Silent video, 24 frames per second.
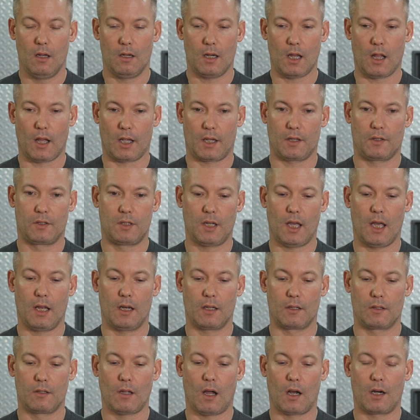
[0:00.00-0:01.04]
Now, like I said,
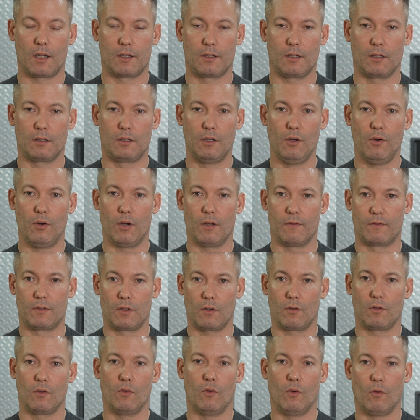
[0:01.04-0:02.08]
it's not as intuitive,
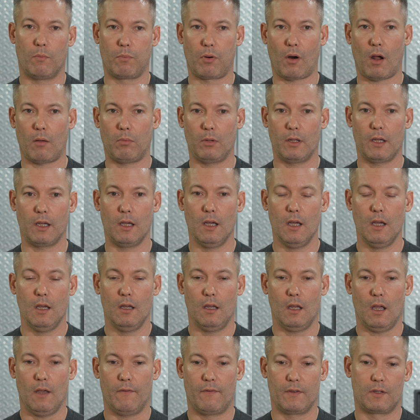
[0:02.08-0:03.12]
so you'll probably,
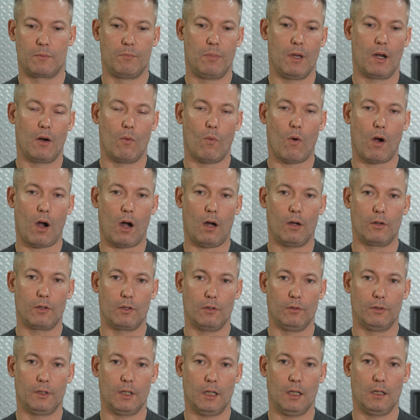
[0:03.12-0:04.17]
if it's been a while,
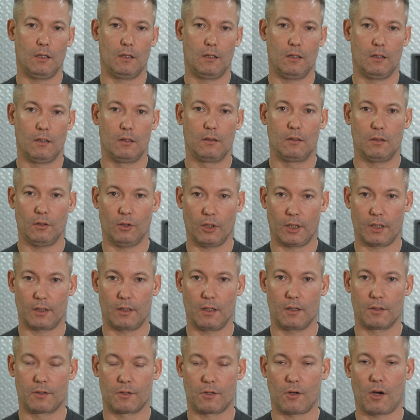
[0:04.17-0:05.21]
you'll need to look at
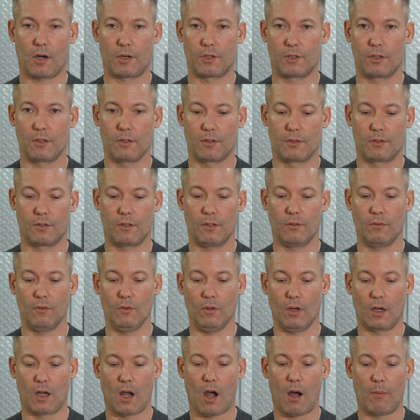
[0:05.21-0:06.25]
the instructions to
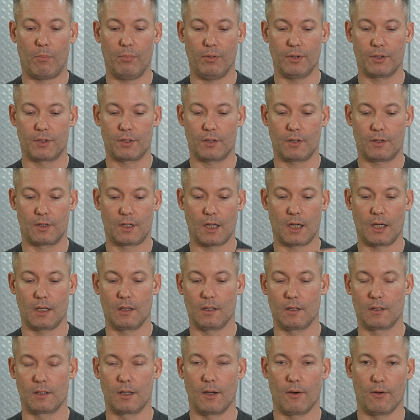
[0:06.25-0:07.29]
accomplish the setting
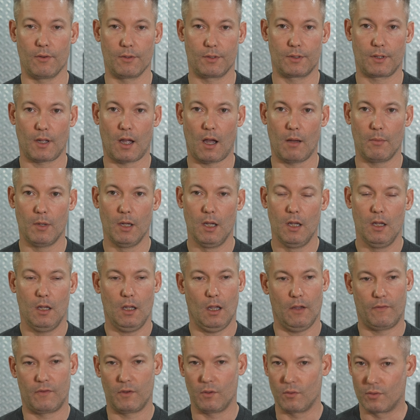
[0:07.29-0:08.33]
the zero stop.
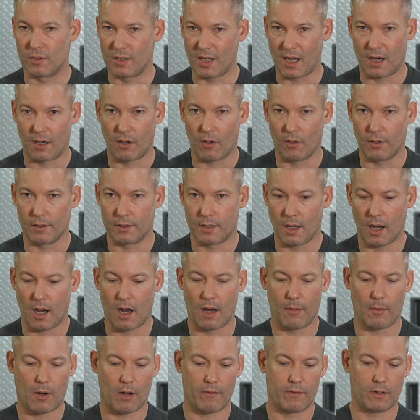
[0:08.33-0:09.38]
If you set it all the
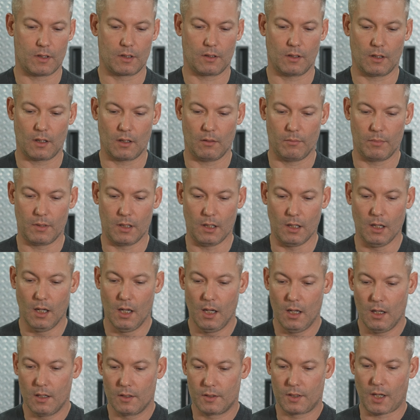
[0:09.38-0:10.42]
time, obviously it'll be
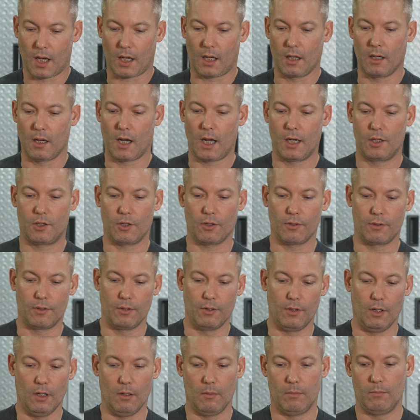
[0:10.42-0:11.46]
second nature to
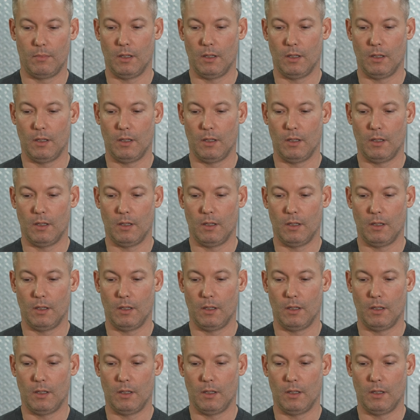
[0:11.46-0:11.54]
you.